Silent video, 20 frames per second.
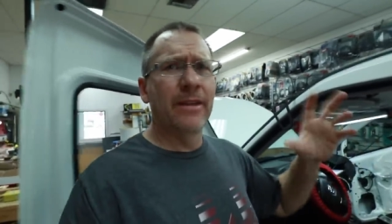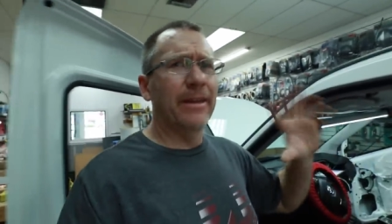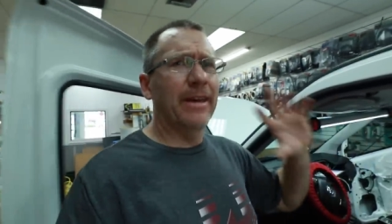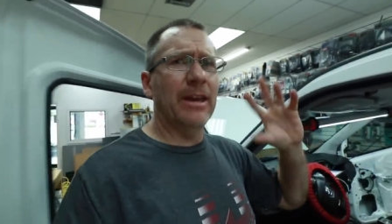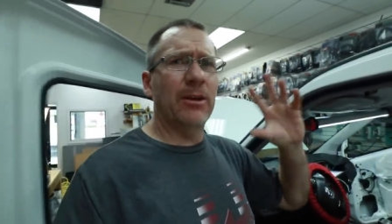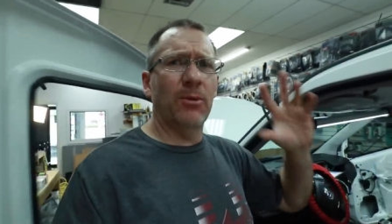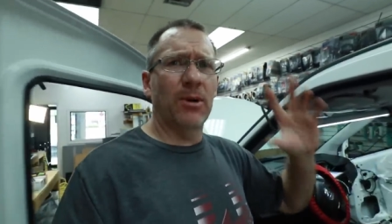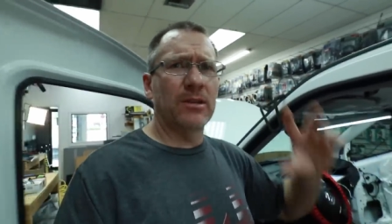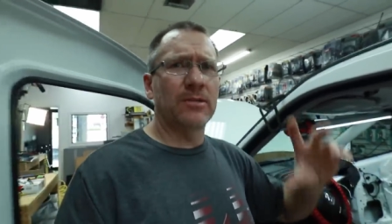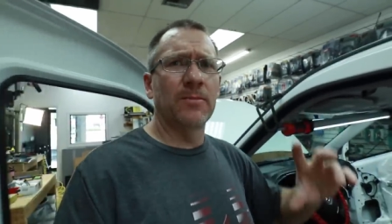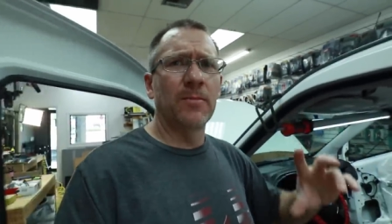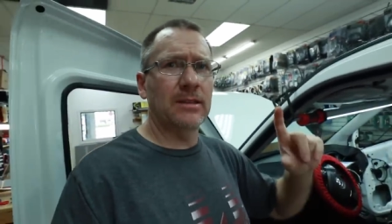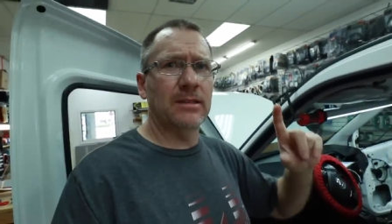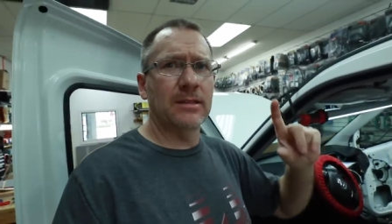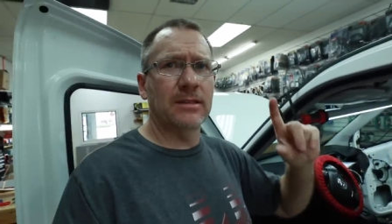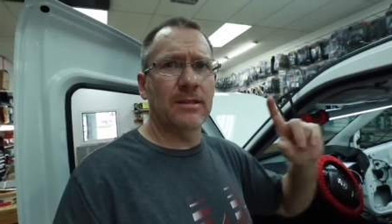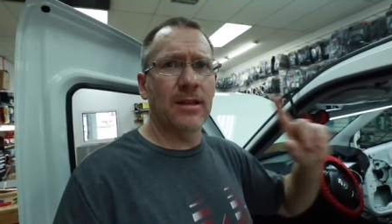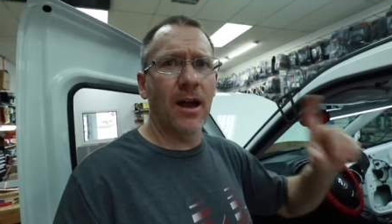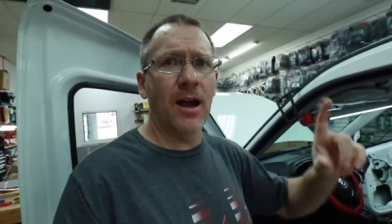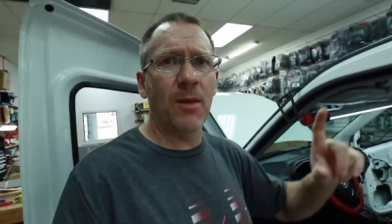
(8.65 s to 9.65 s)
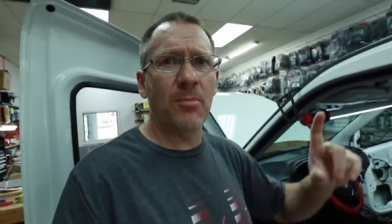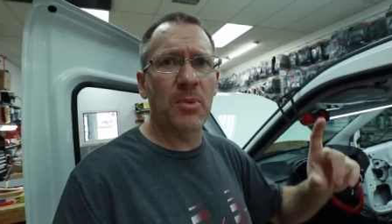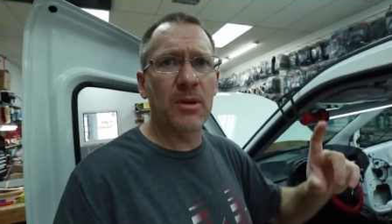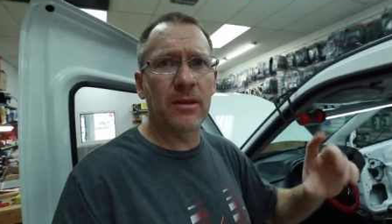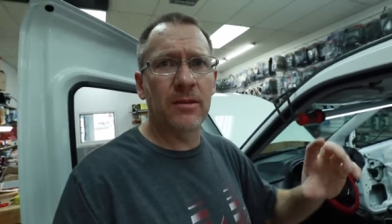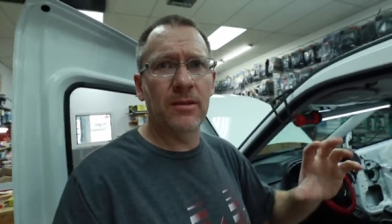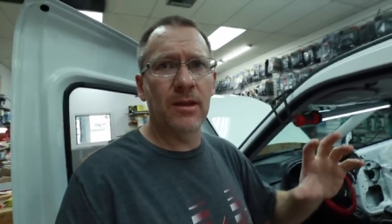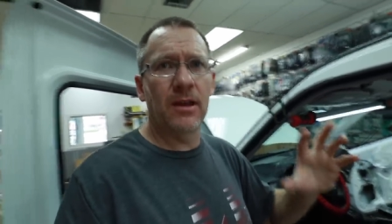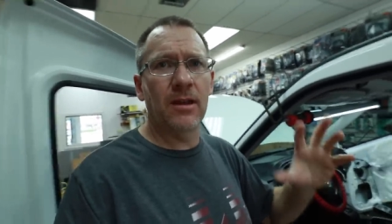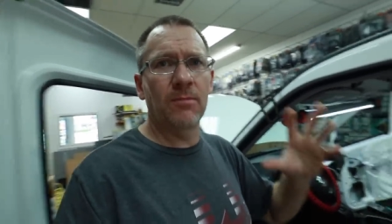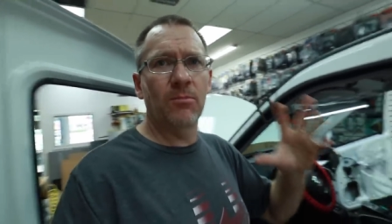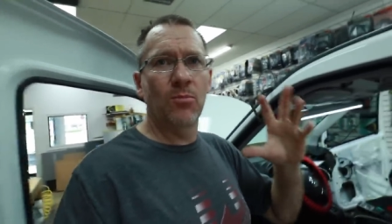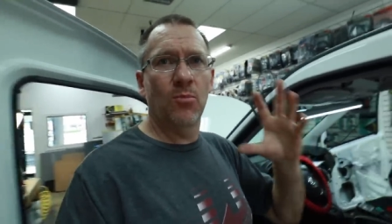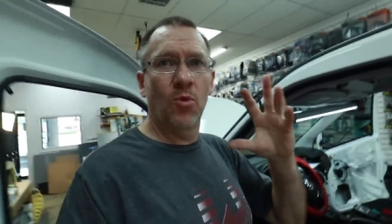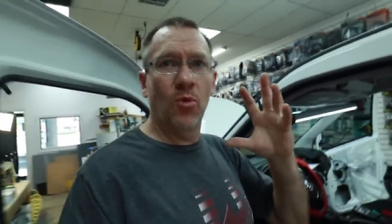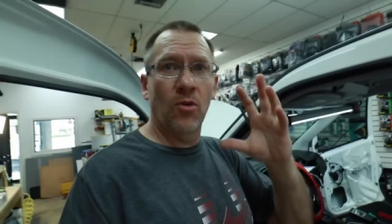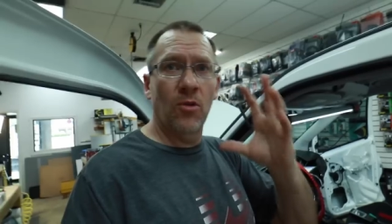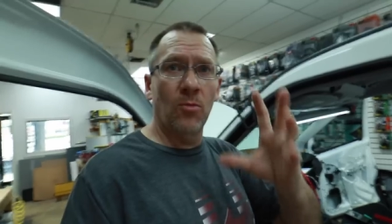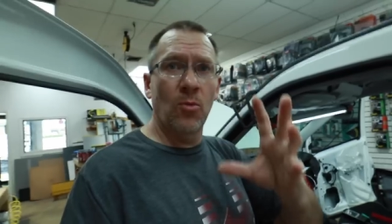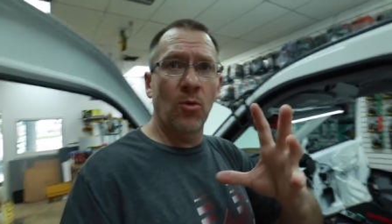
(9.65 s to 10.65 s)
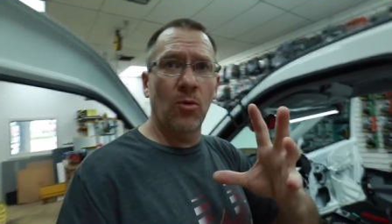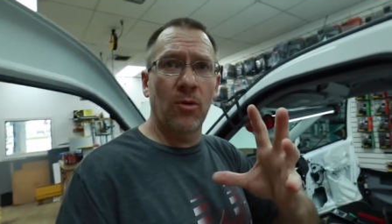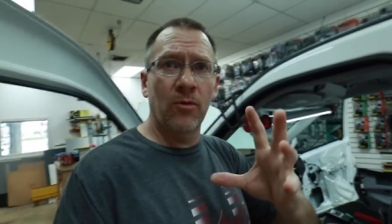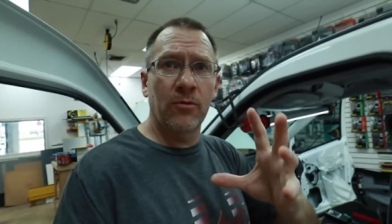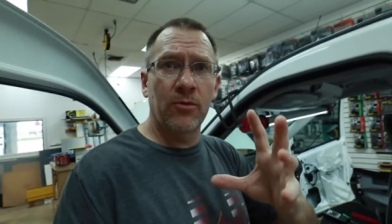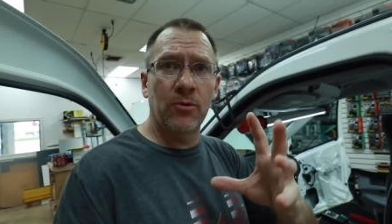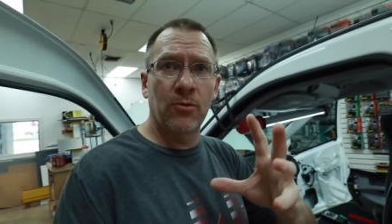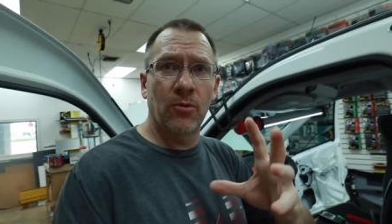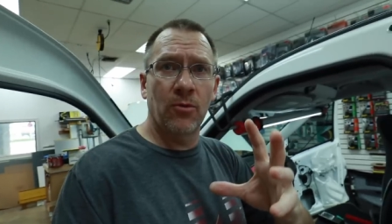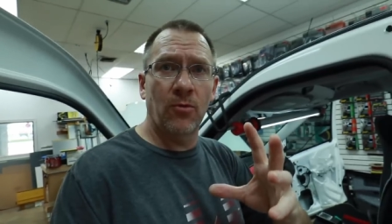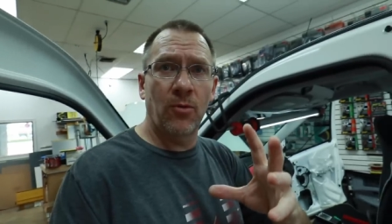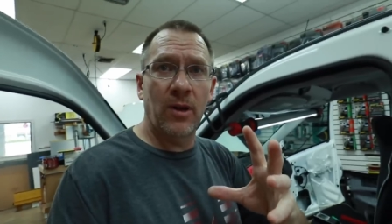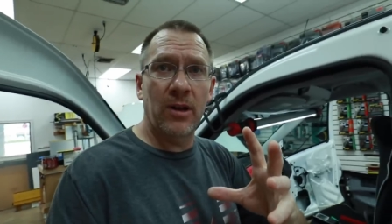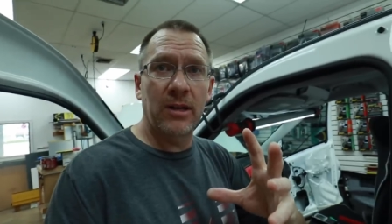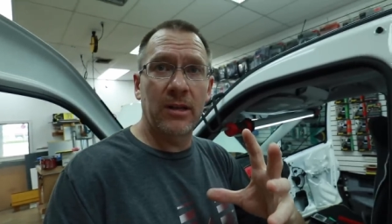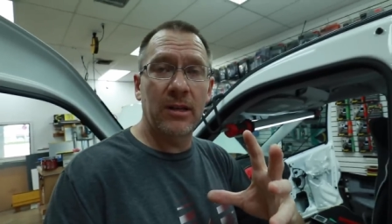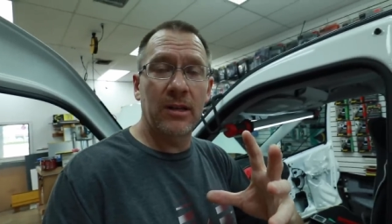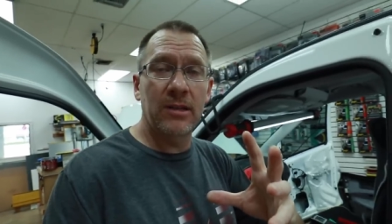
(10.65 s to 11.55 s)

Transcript: Anyways, it's a topic that more and more of you are running